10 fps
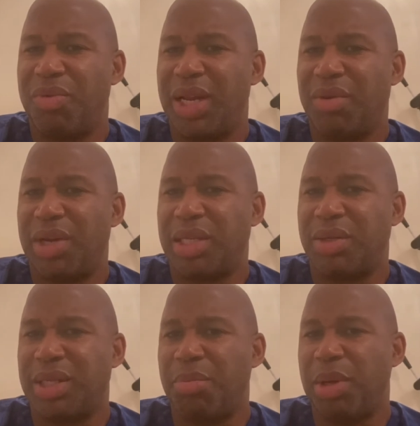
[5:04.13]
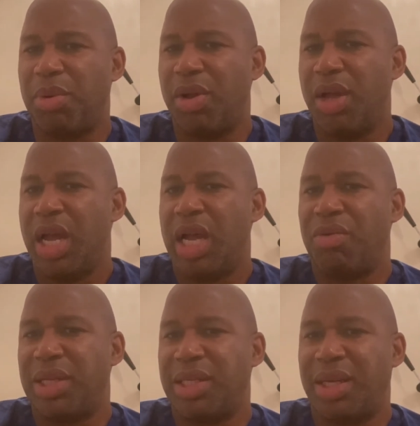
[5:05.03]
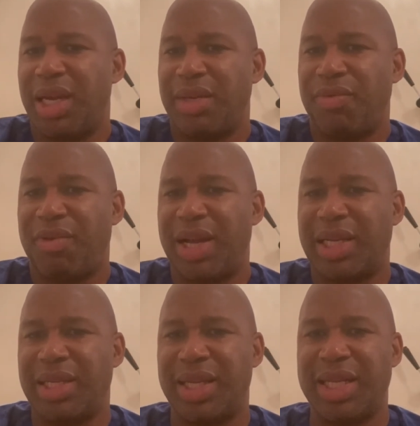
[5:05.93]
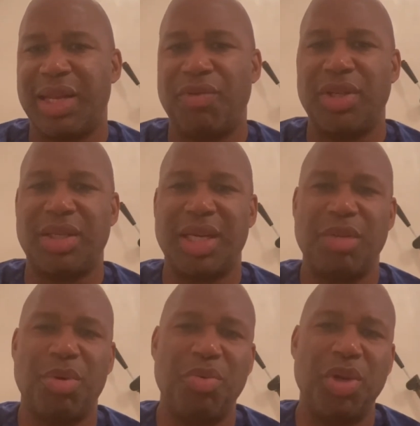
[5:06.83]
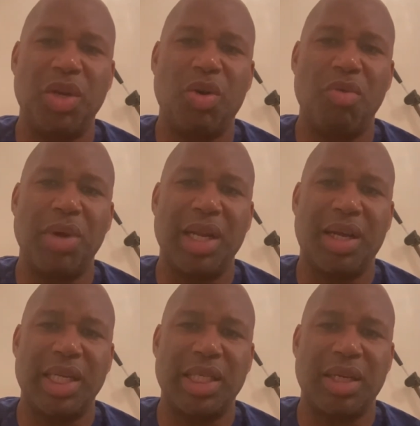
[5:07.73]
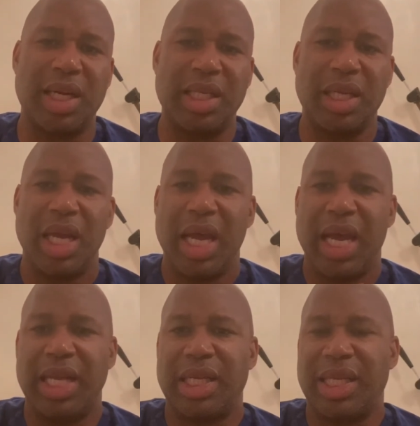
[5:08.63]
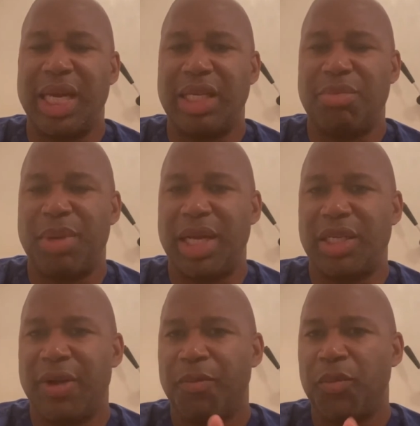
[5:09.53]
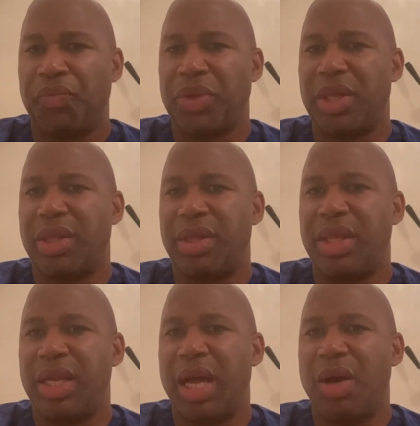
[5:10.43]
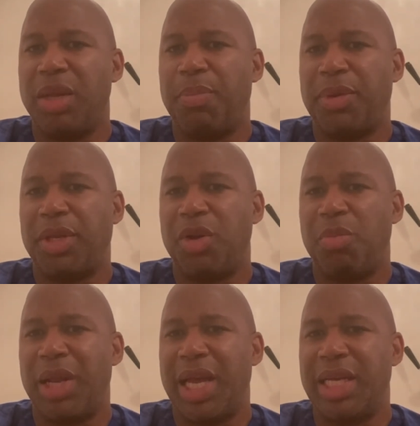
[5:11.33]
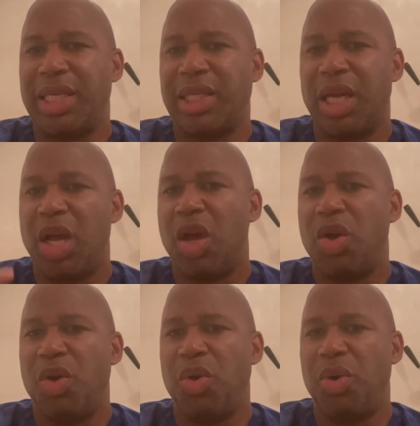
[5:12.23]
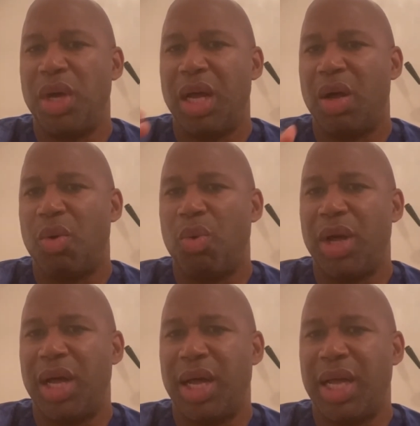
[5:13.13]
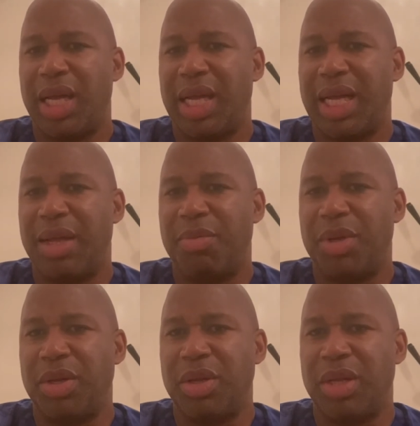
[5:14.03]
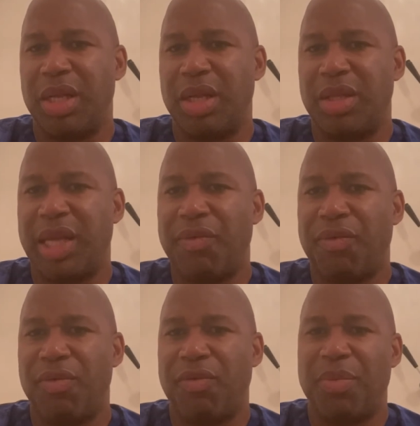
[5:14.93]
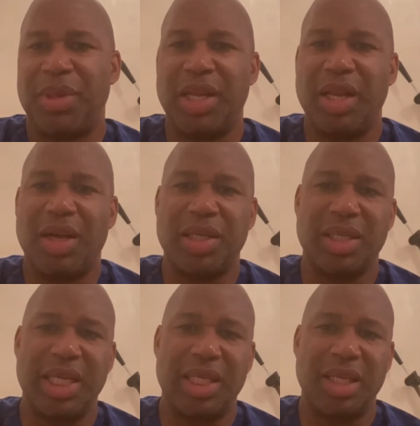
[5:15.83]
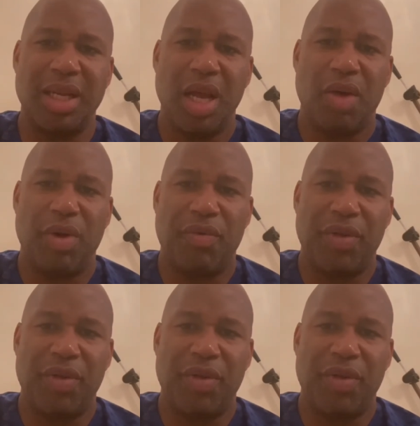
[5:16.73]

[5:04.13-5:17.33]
really critical. Some people are criticising Frank and said nothing's changed. But what you've got to realise, guys, in today's match, the only two players who were different from the last season were